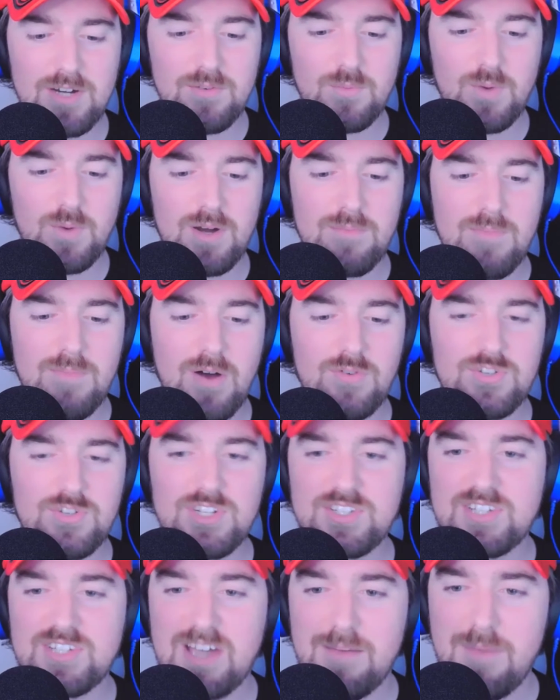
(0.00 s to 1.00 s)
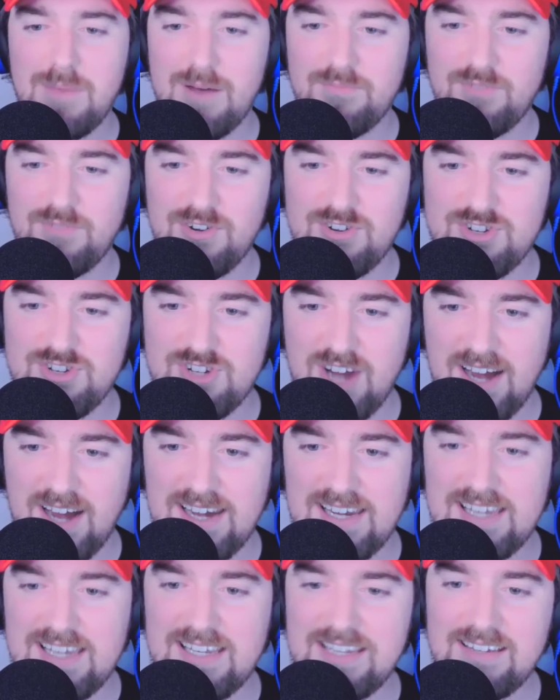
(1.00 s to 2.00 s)
emojis come up for
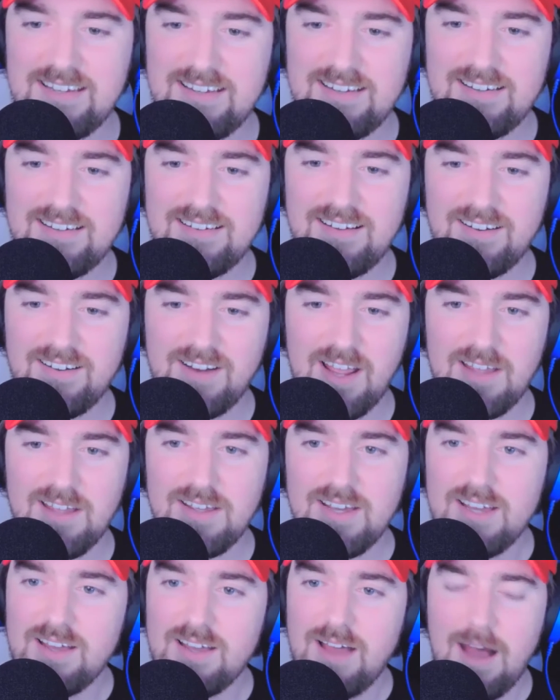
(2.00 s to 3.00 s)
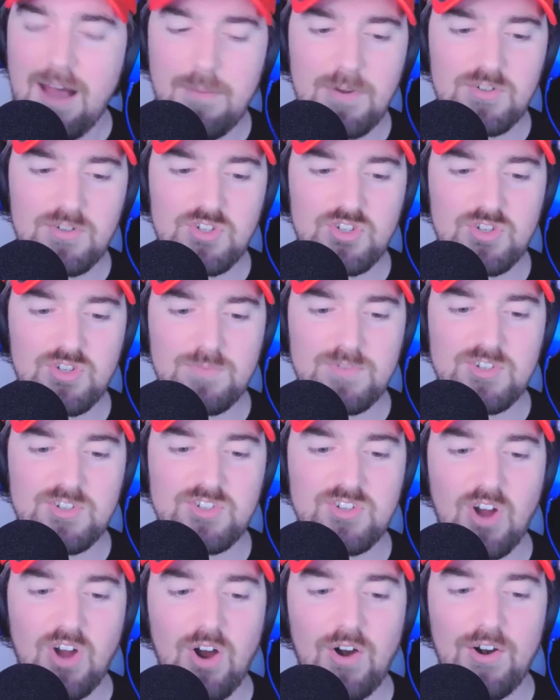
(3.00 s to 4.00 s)
shiny? Okay. How about some
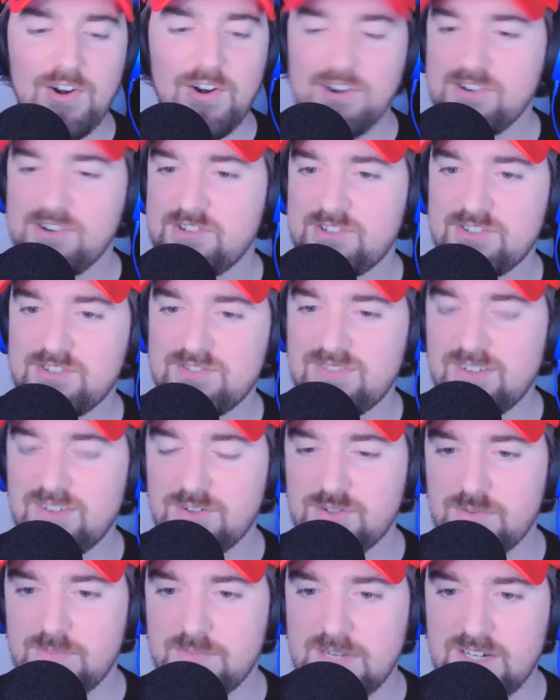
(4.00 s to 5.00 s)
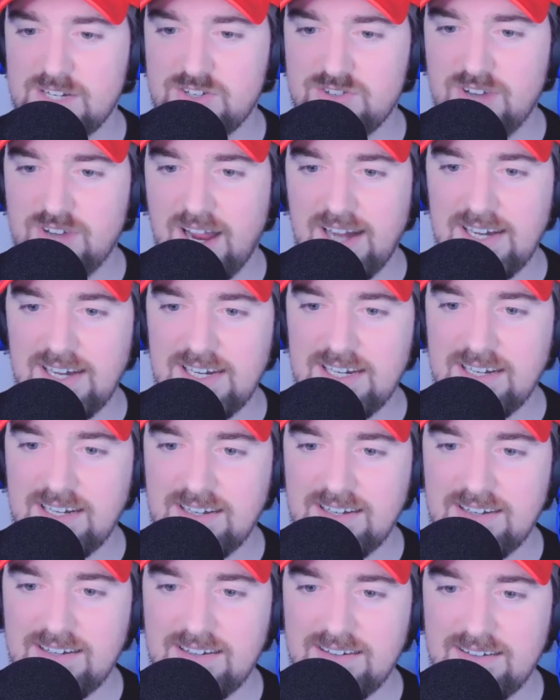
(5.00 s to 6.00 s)
stars? Those will be shiny.
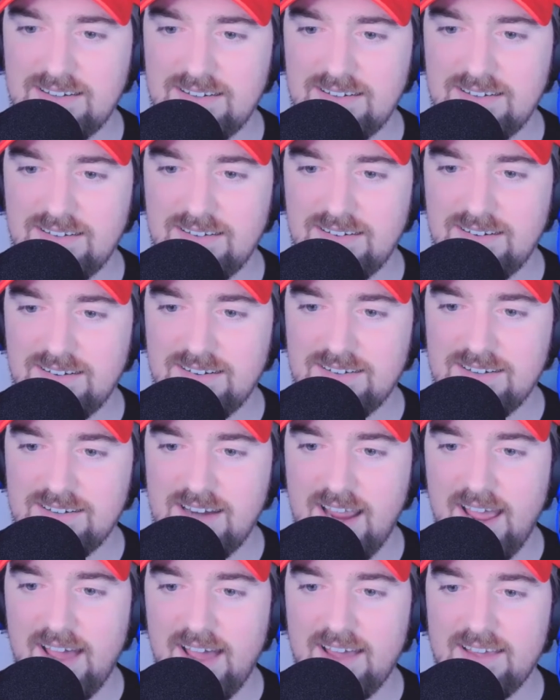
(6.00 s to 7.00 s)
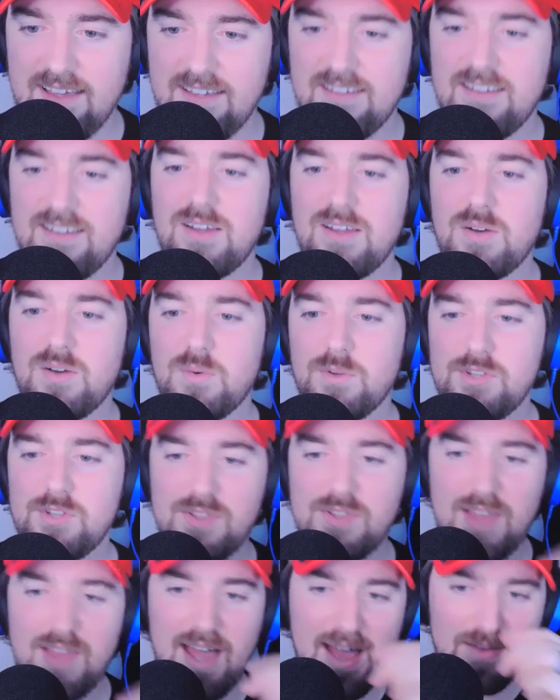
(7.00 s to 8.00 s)
Yeah. We'll
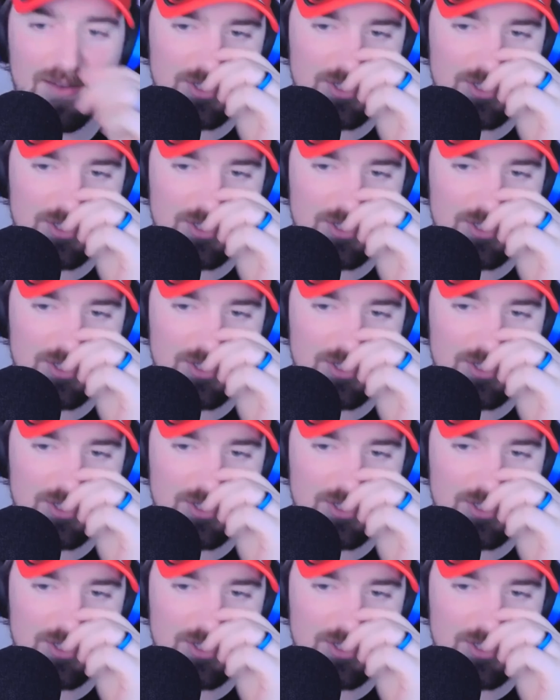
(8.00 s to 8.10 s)
do that. We'll